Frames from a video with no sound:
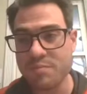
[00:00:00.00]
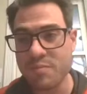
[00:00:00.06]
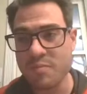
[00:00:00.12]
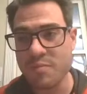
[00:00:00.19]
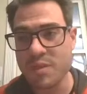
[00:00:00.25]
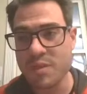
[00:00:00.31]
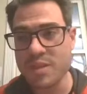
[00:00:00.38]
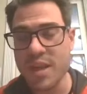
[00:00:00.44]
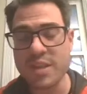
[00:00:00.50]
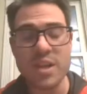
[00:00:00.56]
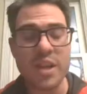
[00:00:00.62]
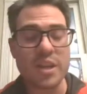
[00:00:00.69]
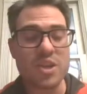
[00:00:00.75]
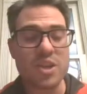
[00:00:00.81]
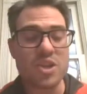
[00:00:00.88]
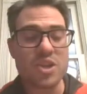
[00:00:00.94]
This has an
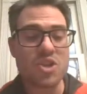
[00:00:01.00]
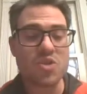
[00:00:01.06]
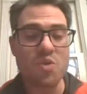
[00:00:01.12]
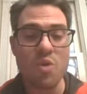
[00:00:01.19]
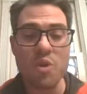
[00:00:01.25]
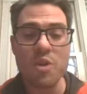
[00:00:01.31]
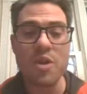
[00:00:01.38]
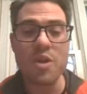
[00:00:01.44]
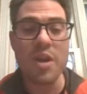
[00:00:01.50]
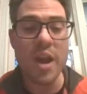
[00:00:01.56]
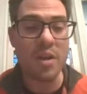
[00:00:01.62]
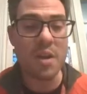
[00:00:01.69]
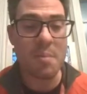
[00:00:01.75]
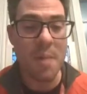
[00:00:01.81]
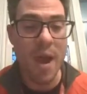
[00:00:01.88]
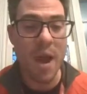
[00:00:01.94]

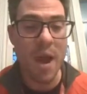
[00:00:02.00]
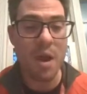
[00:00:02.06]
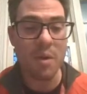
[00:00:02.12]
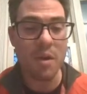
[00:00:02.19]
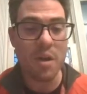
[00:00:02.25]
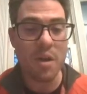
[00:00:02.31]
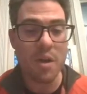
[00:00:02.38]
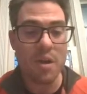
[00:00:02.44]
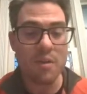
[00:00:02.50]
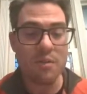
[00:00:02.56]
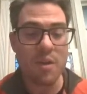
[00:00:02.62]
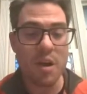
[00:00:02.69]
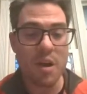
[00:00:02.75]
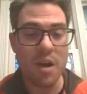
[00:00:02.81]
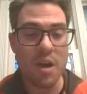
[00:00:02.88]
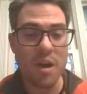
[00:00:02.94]
extraordinary power
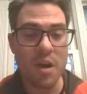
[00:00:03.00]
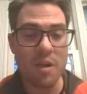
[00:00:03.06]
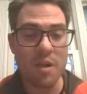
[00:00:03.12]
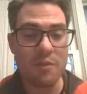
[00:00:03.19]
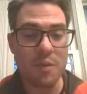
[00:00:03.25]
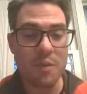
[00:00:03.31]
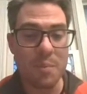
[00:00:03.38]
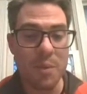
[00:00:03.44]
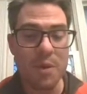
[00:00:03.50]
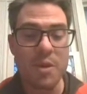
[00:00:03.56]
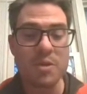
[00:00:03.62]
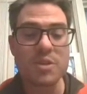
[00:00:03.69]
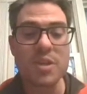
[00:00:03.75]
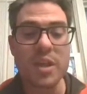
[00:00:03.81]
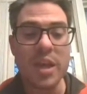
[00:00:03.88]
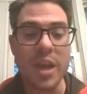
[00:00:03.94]
for
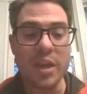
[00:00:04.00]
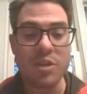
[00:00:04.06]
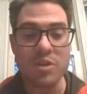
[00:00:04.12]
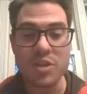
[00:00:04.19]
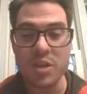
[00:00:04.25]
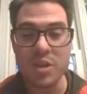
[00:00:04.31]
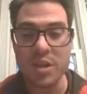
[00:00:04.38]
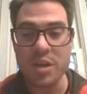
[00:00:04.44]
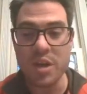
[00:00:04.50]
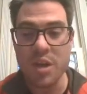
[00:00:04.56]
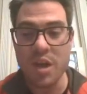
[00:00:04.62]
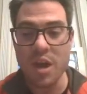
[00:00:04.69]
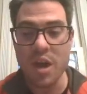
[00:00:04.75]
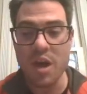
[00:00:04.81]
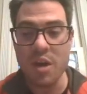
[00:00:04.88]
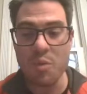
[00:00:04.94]
producing energy.
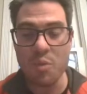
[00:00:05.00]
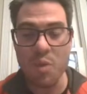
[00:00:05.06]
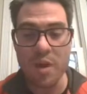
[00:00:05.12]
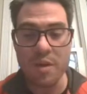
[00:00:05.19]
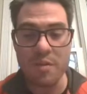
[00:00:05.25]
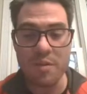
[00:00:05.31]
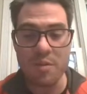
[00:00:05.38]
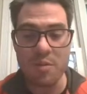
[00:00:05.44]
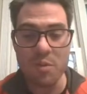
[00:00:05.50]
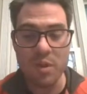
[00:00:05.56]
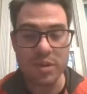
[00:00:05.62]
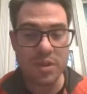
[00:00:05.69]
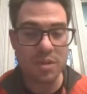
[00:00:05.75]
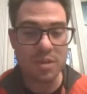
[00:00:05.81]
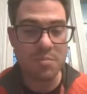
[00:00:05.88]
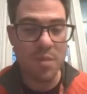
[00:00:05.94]

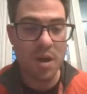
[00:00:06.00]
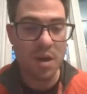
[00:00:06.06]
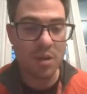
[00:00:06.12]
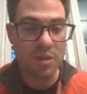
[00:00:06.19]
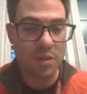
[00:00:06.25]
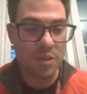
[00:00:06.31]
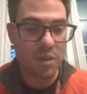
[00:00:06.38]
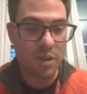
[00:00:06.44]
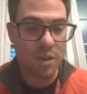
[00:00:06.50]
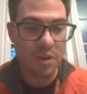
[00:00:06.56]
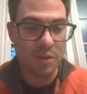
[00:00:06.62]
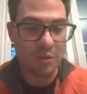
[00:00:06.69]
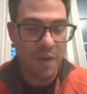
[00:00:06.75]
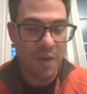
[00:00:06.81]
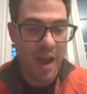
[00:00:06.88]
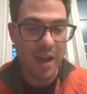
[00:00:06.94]
One small little
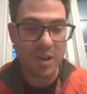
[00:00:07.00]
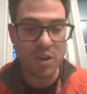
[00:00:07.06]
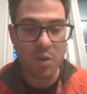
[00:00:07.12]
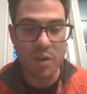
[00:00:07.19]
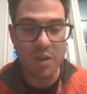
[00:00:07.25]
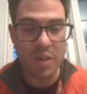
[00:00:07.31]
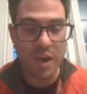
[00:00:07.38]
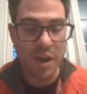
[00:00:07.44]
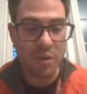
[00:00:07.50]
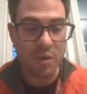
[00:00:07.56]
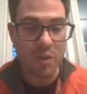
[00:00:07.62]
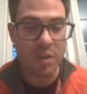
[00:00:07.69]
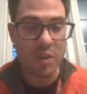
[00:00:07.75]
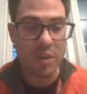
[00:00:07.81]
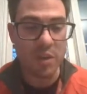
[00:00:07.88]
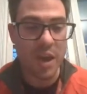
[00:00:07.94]
factoid that I
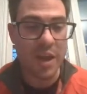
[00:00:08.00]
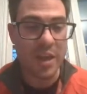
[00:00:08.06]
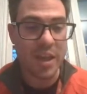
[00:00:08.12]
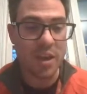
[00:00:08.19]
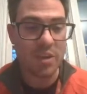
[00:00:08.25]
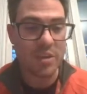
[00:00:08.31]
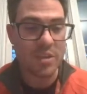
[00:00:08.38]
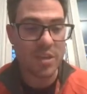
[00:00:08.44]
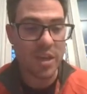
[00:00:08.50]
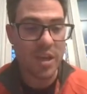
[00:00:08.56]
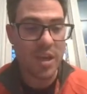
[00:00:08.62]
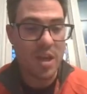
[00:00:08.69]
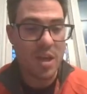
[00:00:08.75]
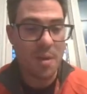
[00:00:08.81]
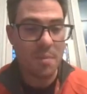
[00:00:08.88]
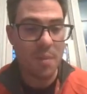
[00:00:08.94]
really like here is that
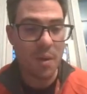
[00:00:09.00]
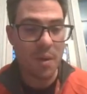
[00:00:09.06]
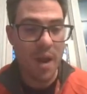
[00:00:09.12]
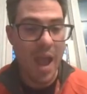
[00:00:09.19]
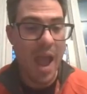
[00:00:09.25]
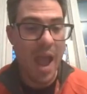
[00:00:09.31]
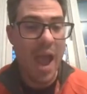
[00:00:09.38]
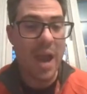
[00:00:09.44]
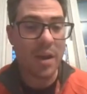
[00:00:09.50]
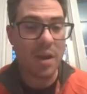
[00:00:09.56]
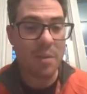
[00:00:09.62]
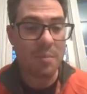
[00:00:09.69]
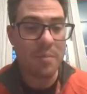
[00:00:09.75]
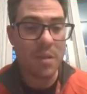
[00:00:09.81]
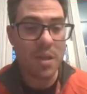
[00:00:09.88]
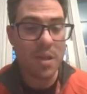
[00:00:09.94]
per atom,